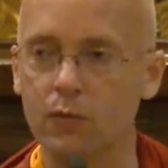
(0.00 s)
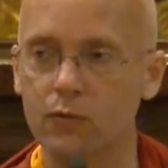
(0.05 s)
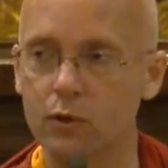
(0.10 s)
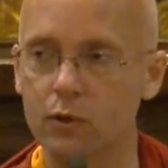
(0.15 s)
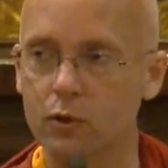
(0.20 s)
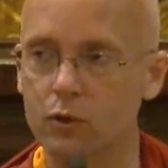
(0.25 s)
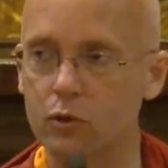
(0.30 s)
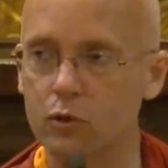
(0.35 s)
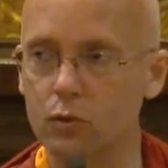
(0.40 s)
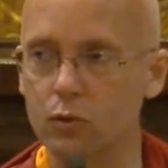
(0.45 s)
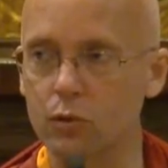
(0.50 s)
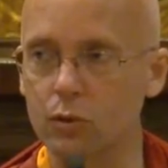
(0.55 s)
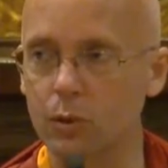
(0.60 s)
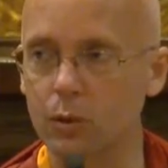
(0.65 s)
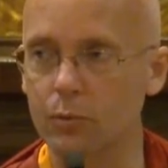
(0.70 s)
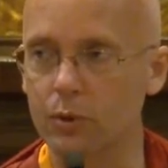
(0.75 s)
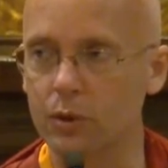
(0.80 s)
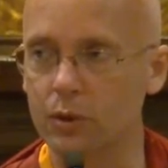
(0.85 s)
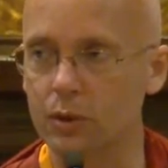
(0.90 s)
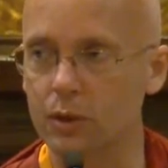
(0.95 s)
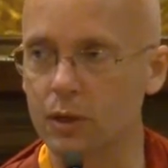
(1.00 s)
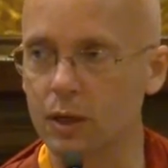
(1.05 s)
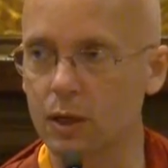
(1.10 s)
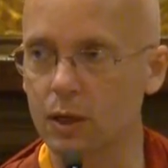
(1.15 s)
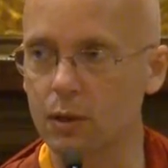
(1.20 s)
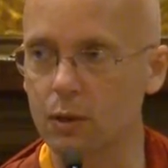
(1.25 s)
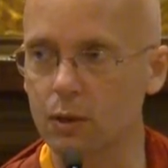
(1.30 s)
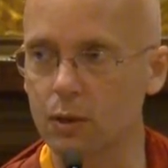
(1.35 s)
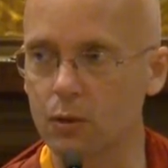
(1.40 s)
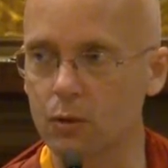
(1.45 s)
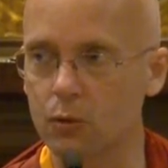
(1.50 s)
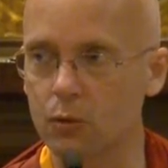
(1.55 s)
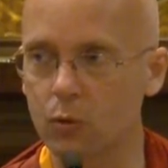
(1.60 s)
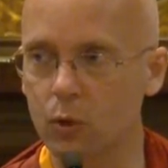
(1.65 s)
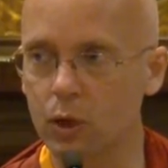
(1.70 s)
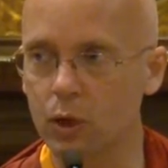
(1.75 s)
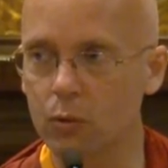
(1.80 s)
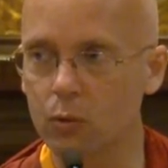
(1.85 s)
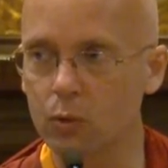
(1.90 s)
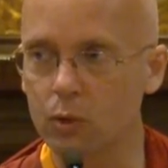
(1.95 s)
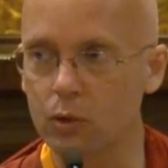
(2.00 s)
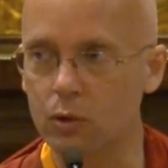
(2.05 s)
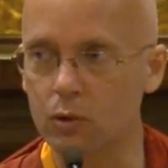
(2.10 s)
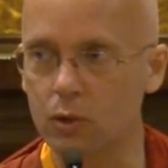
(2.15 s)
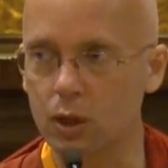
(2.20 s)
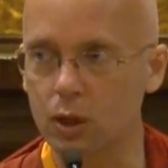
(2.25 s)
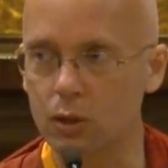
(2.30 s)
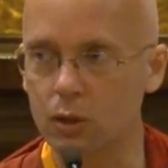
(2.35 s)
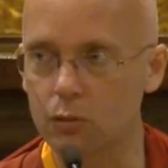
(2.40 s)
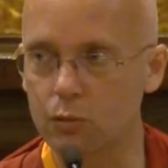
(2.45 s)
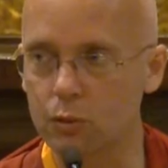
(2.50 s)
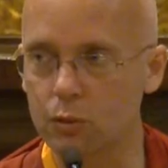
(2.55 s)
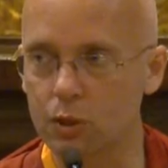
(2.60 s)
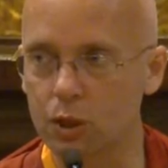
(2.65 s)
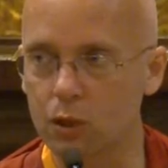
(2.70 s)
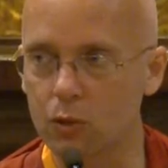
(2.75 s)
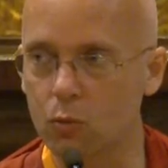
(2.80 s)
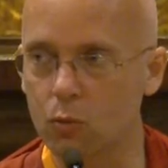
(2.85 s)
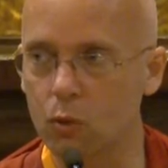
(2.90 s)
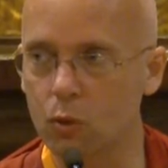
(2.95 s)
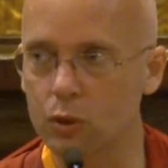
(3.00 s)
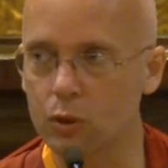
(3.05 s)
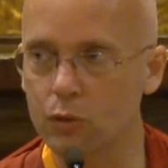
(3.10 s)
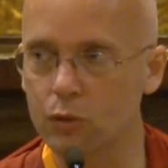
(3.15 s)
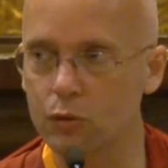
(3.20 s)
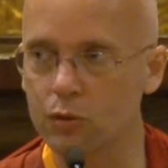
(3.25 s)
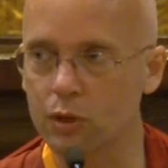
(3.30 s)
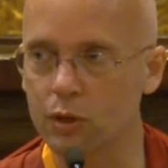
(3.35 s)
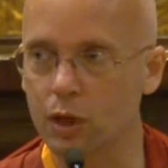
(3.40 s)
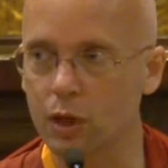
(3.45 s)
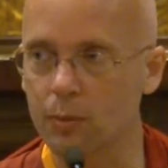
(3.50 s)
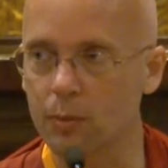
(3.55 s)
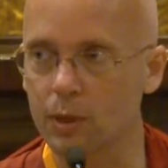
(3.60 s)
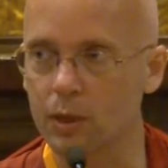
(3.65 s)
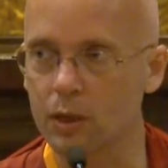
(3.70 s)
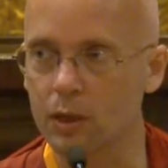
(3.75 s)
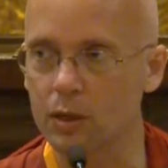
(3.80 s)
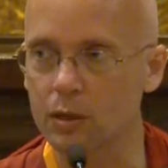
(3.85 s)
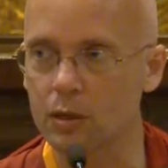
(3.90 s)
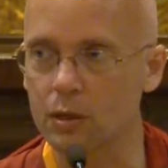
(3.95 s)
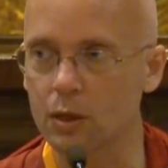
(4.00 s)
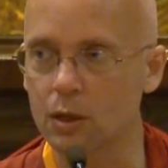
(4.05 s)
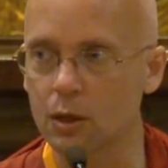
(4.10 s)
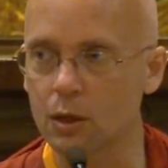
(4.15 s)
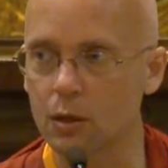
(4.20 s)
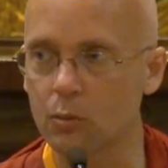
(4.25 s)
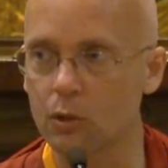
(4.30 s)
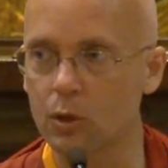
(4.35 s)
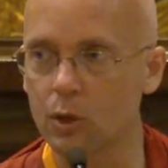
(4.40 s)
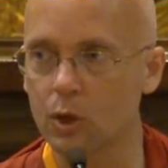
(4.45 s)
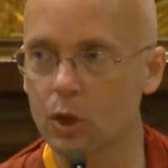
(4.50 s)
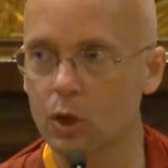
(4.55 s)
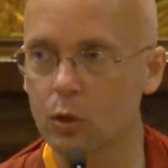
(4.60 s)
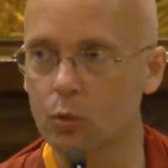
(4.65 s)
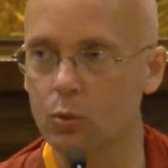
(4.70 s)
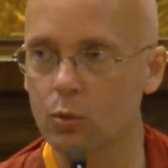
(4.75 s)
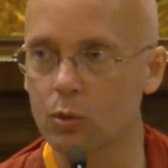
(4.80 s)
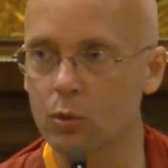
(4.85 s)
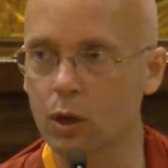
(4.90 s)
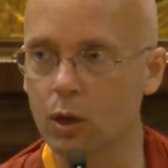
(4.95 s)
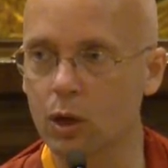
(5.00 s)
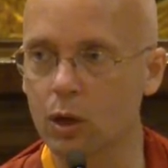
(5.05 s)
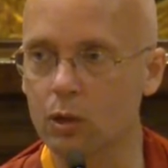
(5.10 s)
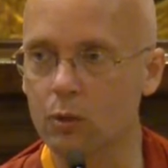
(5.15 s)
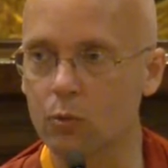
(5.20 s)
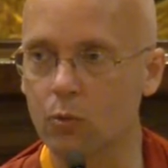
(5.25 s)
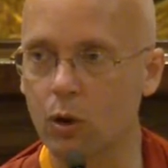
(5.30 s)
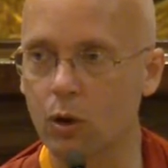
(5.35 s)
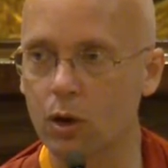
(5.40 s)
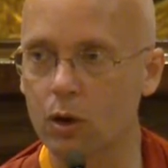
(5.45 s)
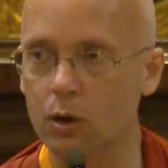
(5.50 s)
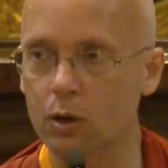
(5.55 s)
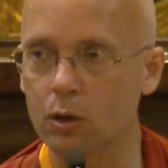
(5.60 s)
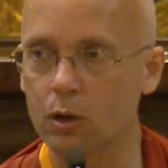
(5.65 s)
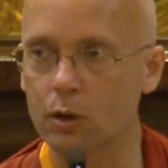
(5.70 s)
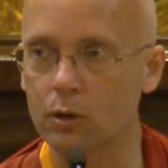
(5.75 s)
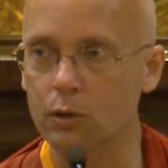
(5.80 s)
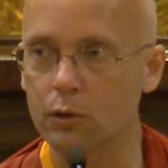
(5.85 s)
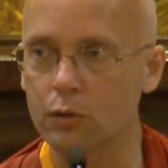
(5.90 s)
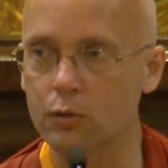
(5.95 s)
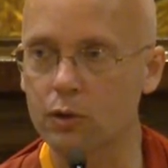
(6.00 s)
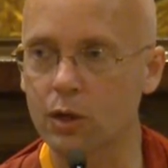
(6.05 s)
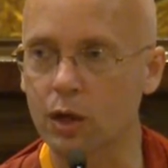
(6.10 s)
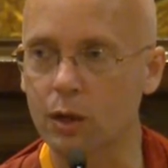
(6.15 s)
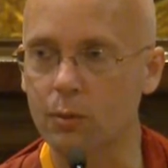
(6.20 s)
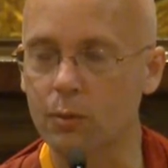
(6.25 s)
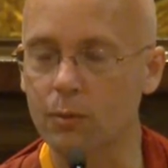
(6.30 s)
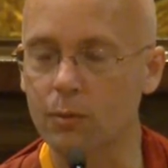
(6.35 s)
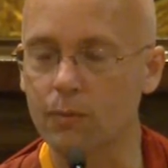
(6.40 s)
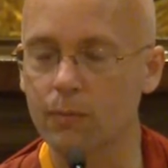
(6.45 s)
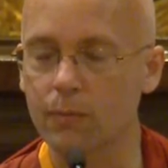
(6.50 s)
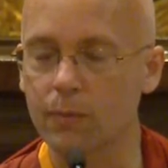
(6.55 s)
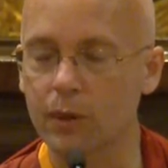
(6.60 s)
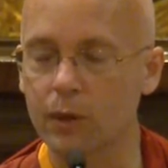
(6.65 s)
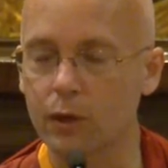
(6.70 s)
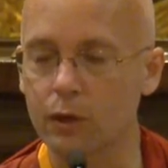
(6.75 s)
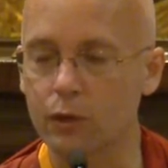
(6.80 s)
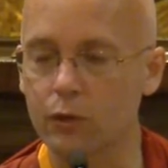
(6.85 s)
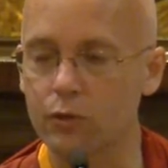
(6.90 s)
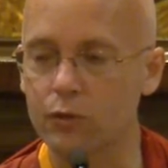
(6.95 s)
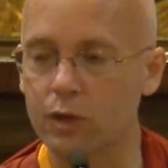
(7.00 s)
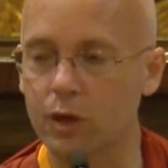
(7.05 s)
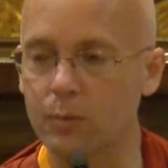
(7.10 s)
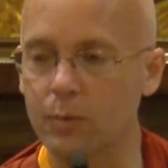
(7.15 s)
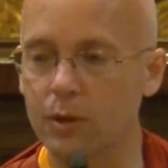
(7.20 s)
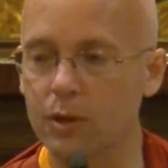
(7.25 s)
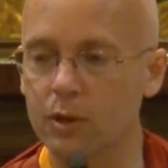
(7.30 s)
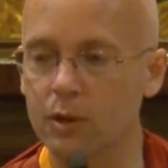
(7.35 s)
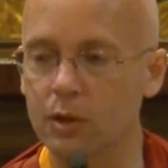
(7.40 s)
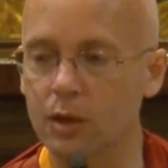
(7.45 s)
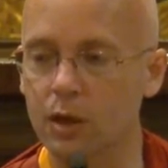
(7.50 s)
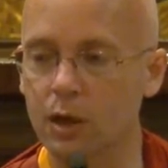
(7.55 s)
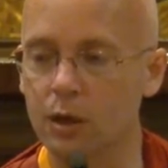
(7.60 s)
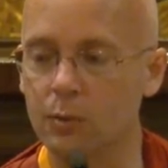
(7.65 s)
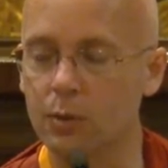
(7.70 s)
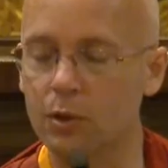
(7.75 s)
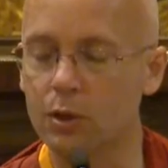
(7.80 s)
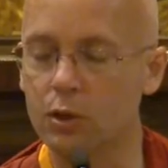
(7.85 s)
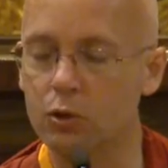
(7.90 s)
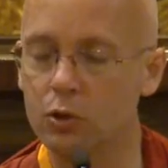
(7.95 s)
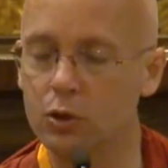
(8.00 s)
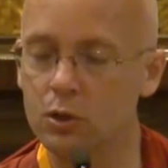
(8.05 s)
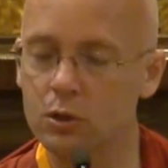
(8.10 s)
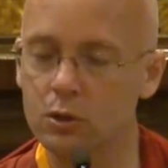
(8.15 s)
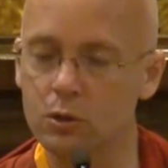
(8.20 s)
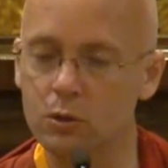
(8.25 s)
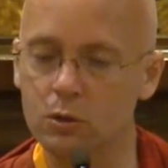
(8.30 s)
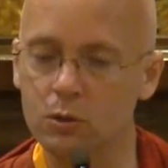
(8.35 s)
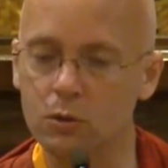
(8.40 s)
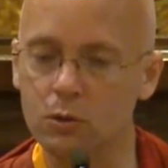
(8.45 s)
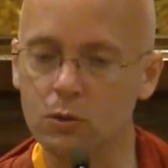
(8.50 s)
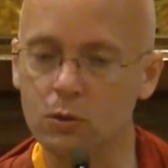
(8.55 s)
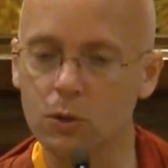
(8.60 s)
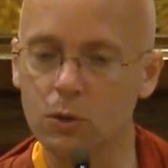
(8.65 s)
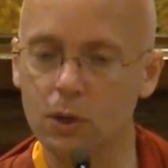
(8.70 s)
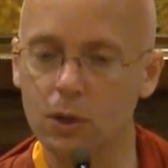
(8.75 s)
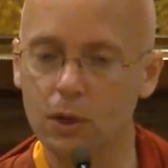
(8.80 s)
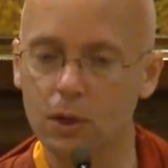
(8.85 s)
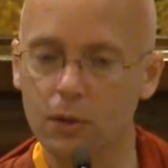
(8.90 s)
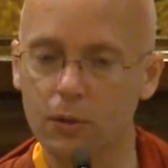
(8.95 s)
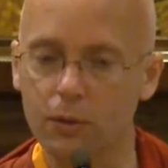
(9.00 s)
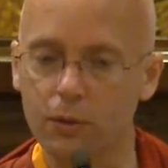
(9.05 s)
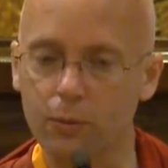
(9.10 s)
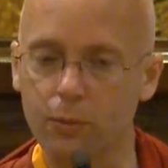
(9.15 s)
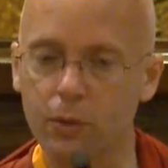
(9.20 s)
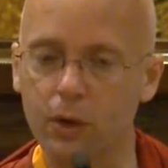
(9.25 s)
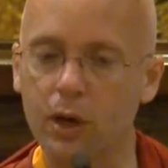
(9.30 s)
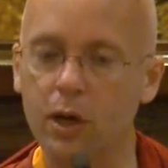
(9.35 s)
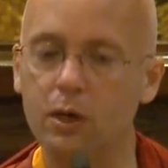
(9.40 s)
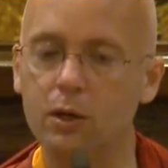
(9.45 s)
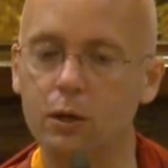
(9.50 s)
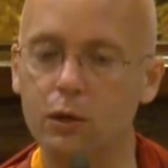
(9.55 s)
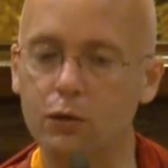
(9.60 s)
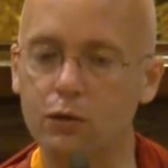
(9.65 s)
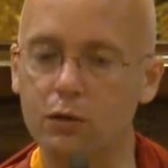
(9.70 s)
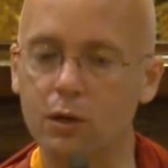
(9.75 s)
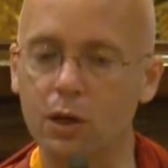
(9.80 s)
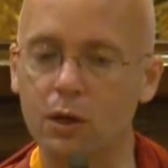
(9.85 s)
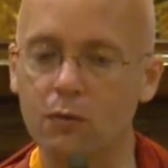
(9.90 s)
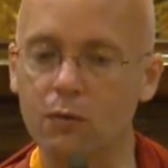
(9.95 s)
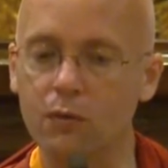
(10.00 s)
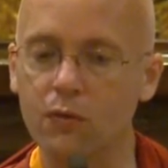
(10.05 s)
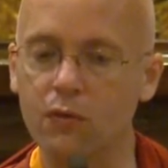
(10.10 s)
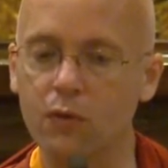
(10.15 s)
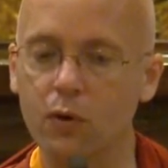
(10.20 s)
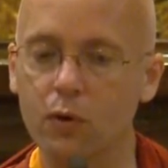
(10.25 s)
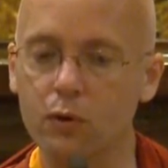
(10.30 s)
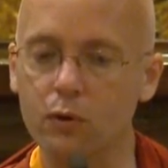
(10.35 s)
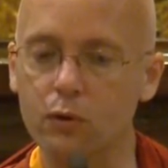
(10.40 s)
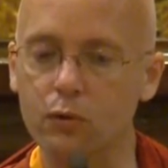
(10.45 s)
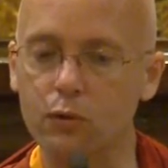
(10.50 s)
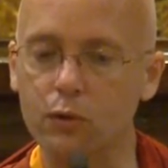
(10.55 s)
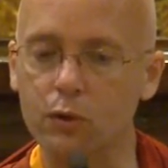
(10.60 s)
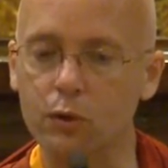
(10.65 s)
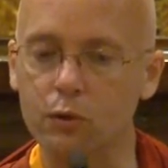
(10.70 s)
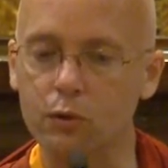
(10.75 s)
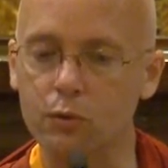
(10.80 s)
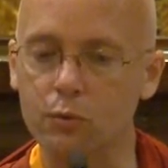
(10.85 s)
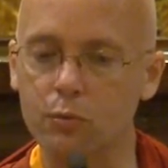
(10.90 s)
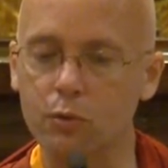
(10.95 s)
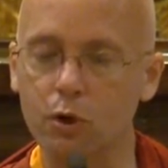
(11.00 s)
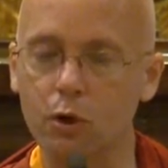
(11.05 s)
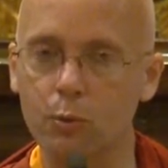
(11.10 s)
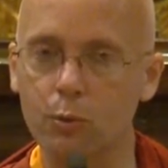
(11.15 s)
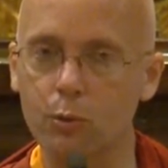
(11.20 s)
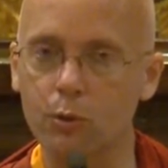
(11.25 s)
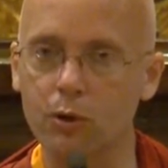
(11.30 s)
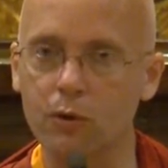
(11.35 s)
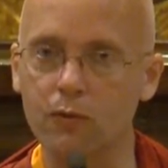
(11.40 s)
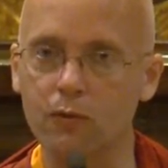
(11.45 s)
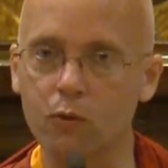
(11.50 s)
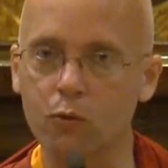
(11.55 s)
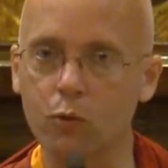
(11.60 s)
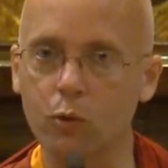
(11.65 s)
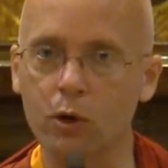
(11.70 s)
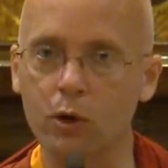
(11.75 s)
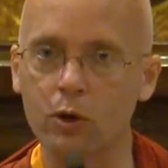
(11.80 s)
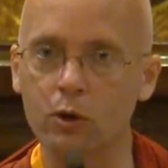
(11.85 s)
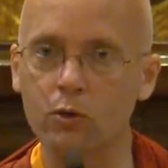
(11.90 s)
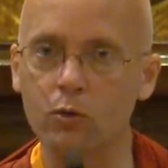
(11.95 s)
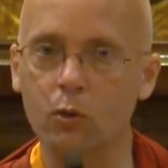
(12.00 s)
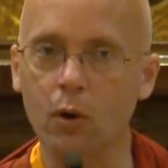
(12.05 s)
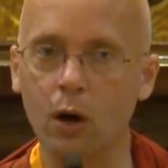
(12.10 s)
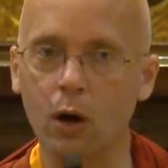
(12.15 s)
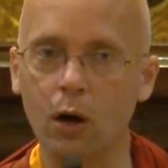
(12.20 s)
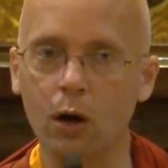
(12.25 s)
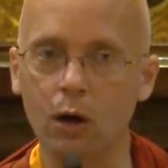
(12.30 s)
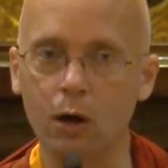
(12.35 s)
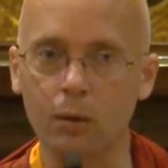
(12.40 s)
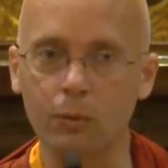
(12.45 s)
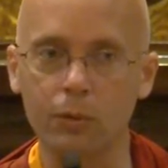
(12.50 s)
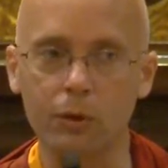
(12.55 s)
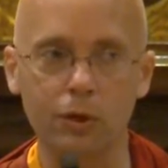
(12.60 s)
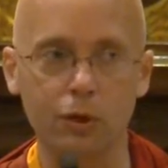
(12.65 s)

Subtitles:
We have to do something to get there. And the way we do that is we take one step at a time. We walk along the step. A step at a time. And you need to do the practice and have the focus that is appropriate for where you are.